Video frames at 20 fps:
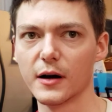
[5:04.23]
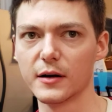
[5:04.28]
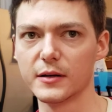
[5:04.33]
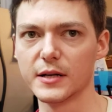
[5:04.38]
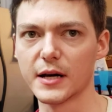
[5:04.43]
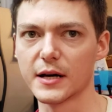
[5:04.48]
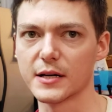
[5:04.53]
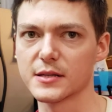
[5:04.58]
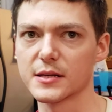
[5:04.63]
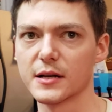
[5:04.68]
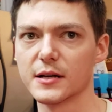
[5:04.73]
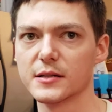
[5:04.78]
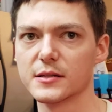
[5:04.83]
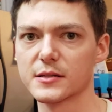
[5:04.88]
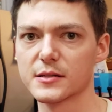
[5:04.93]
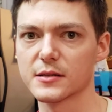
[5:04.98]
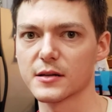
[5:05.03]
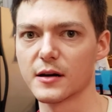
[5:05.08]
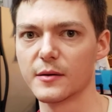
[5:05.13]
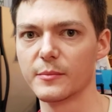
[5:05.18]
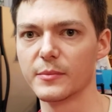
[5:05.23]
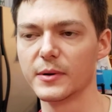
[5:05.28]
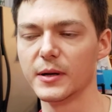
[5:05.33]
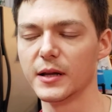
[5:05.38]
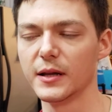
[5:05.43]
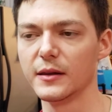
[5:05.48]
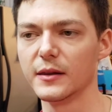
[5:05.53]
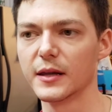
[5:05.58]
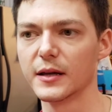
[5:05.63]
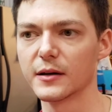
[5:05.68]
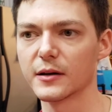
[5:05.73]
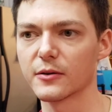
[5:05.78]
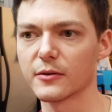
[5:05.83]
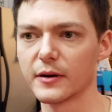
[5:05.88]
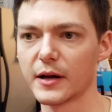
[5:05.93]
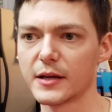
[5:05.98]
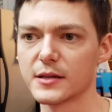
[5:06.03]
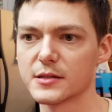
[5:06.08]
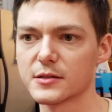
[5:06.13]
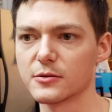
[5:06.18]
a data science company that
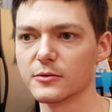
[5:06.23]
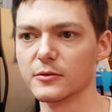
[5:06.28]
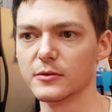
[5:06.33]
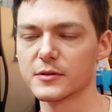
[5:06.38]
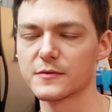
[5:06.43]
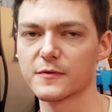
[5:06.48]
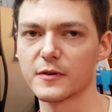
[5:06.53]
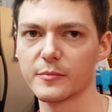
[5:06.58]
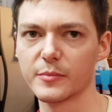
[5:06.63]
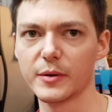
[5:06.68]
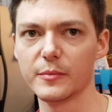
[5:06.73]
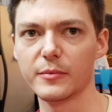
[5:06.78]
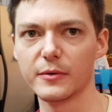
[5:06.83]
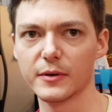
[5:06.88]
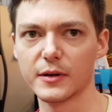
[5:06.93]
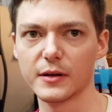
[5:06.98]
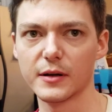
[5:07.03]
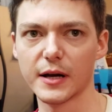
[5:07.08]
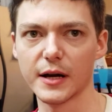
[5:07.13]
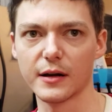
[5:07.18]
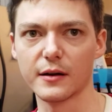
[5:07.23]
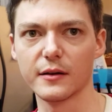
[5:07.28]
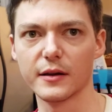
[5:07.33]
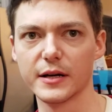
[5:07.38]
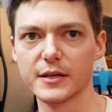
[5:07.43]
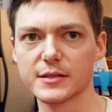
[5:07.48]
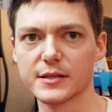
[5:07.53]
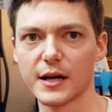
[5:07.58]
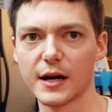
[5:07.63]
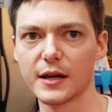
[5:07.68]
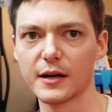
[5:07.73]
creates tools for people to analyze data.